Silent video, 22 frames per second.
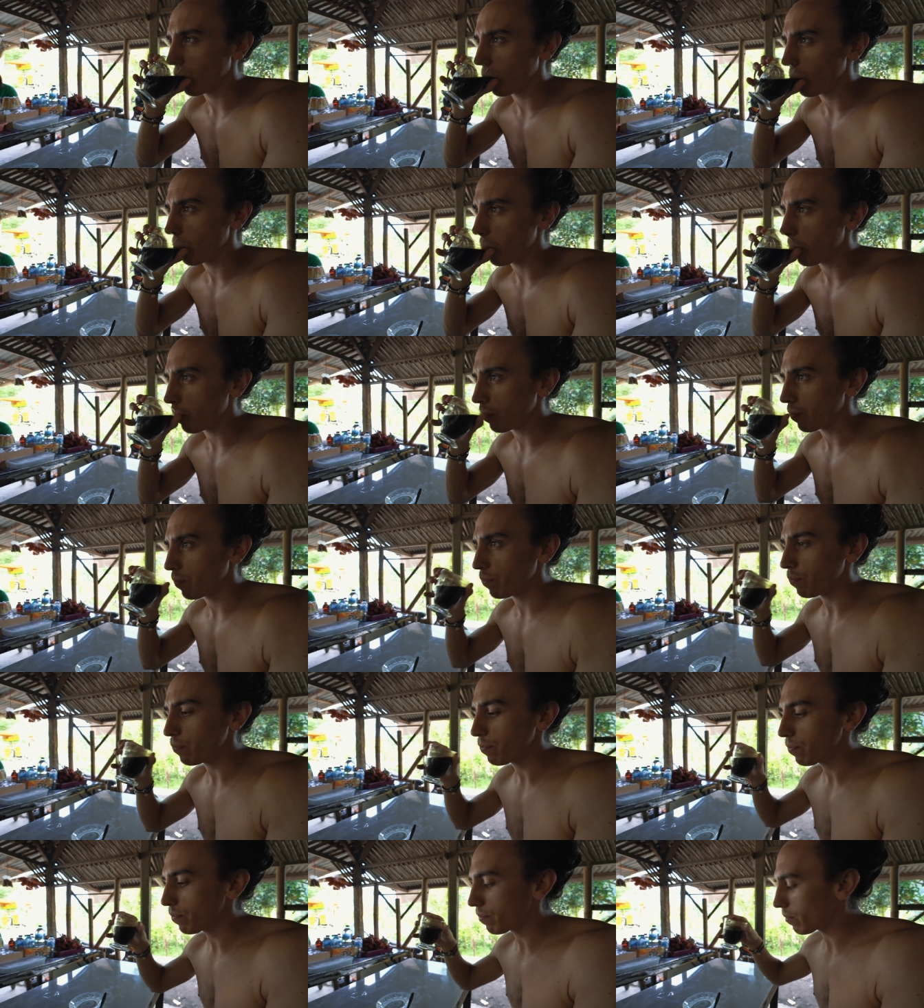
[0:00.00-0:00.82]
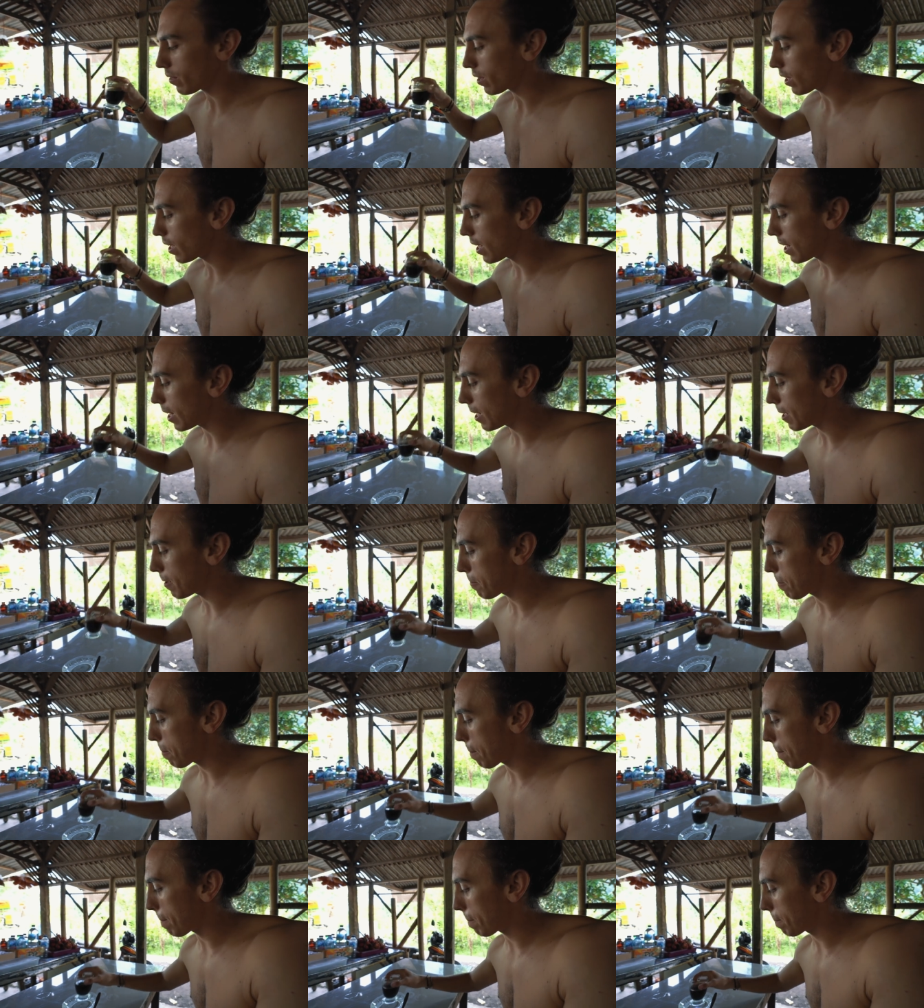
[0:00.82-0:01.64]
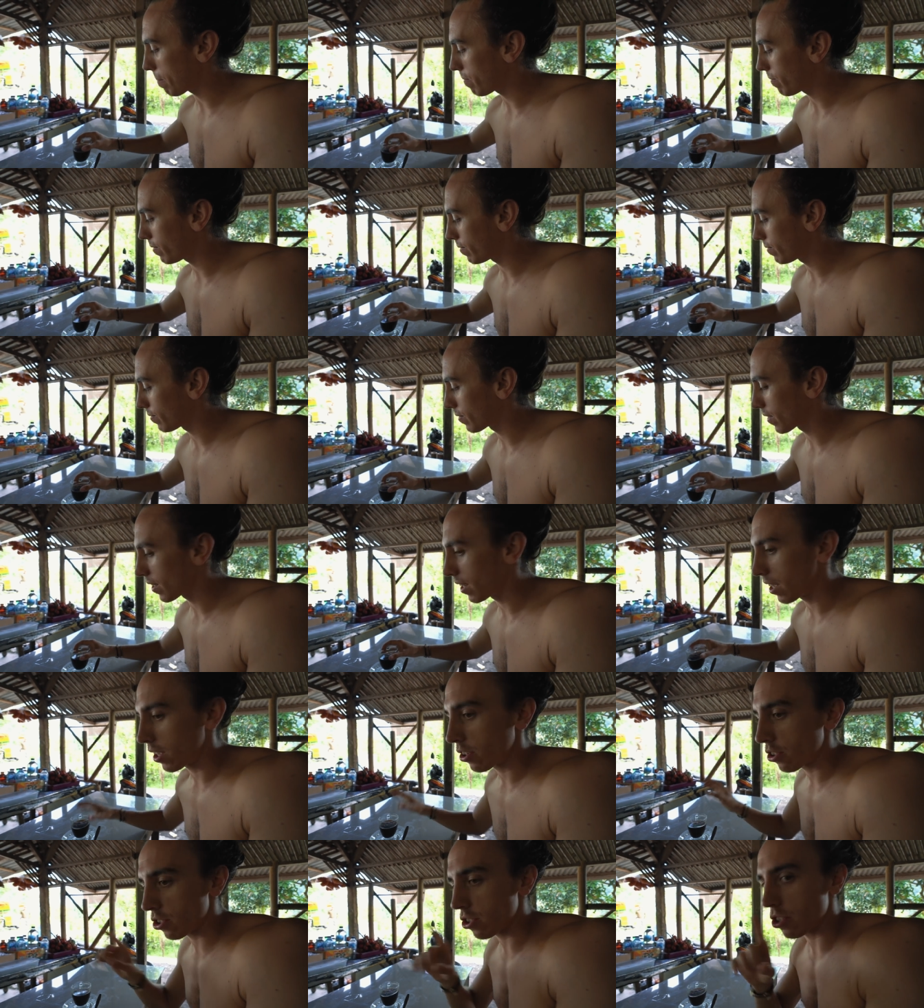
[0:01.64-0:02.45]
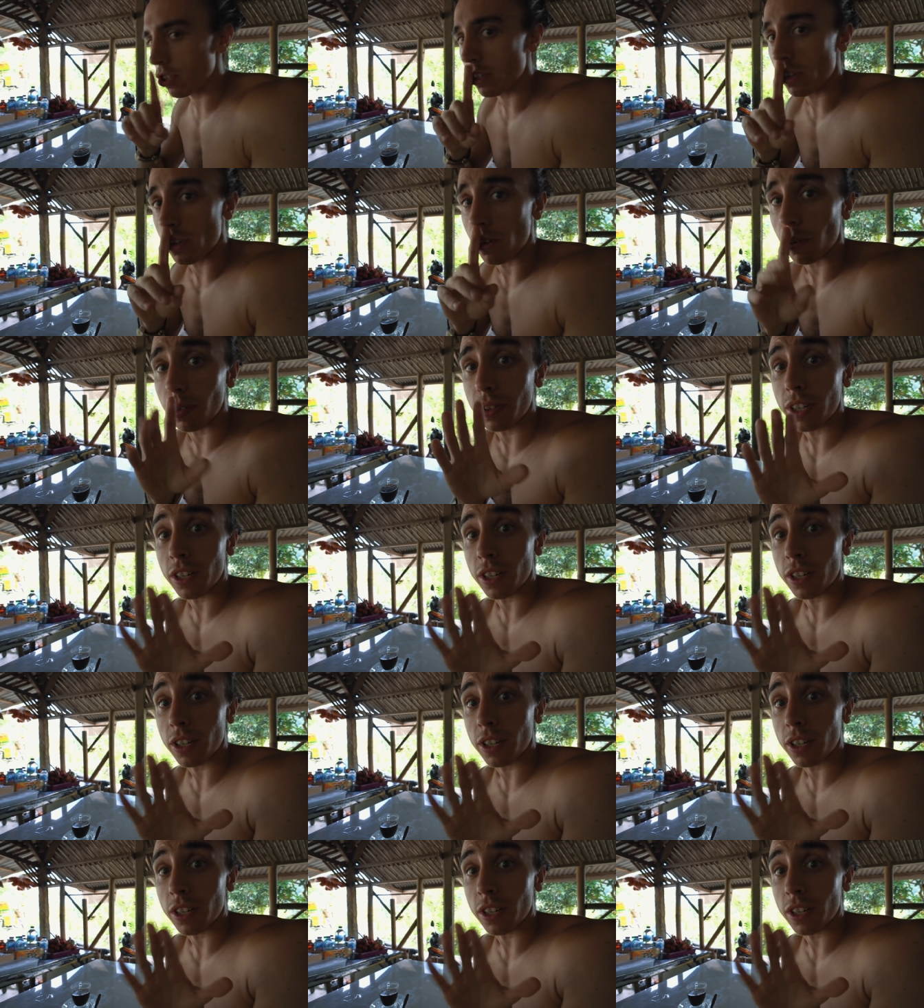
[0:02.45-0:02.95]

coming from a guy who spent three months in Colombia. Shh, don't